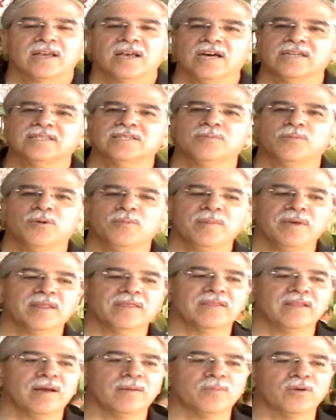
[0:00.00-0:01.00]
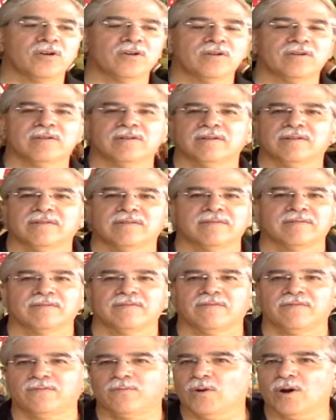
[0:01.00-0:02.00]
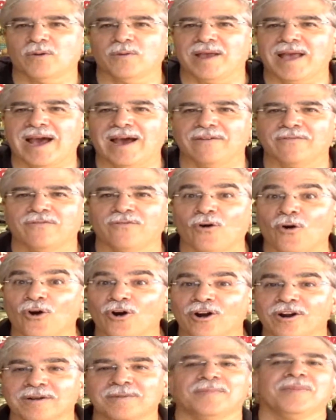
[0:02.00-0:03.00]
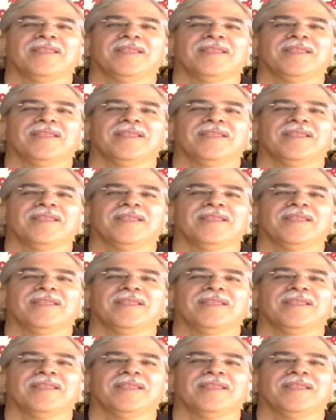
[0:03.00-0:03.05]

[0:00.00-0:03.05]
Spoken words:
Customer myth number, where are we at? 4?